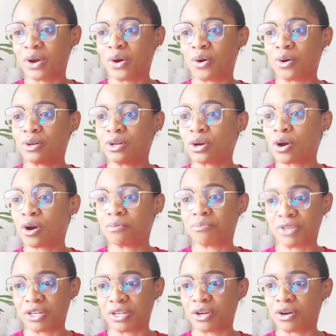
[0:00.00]
Holy
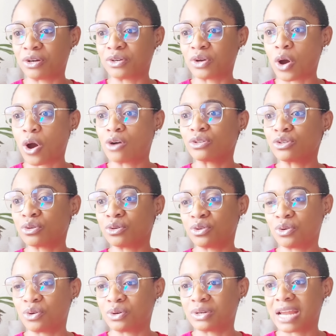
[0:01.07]
Communion, also
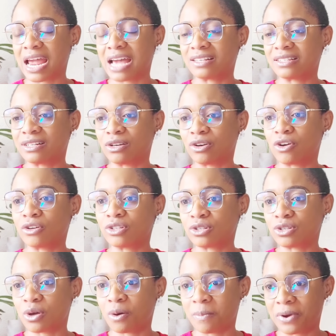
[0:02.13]
known as the Lord's
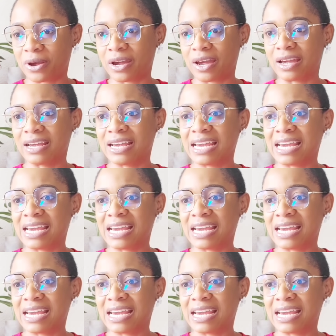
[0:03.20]
Supper,